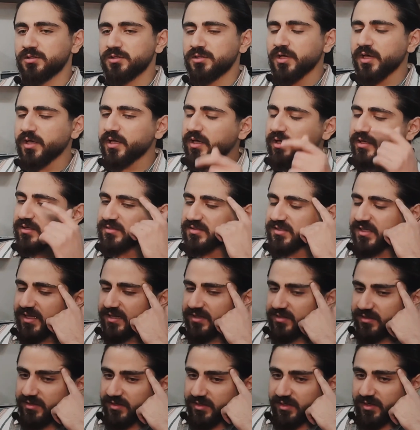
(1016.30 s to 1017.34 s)
Yeah, yeah,
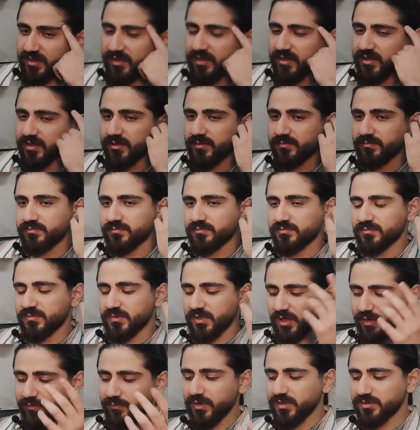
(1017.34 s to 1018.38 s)
exactly.
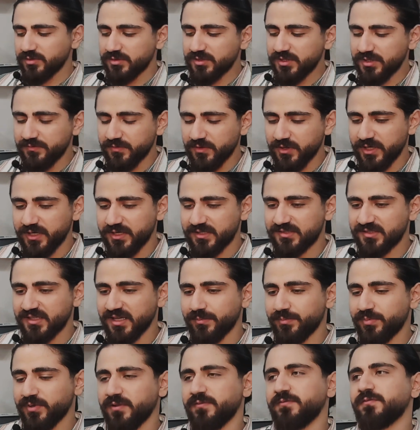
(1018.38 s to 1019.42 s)
I want to give you an
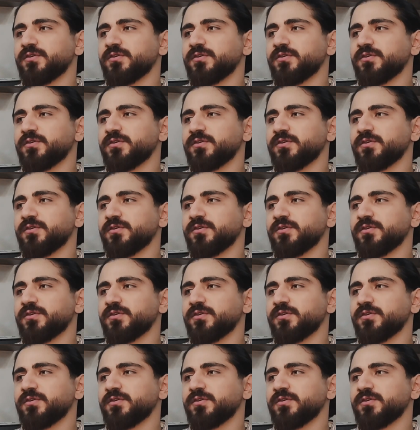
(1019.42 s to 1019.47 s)
example.